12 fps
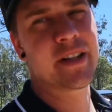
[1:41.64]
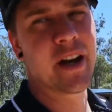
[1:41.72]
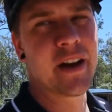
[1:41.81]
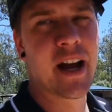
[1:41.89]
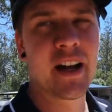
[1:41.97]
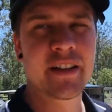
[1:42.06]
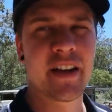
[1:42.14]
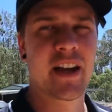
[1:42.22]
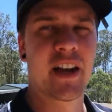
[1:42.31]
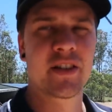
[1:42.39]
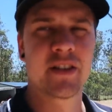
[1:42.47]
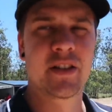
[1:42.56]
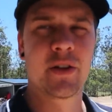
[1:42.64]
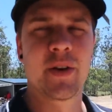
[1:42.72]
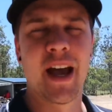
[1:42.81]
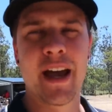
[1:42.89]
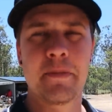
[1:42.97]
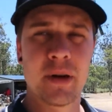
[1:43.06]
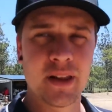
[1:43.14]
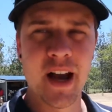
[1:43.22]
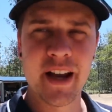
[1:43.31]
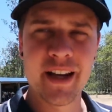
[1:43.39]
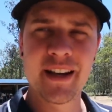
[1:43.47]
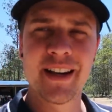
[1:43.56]
So Haltech actually do a
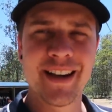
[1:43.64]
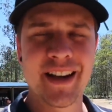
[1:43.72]
plug-in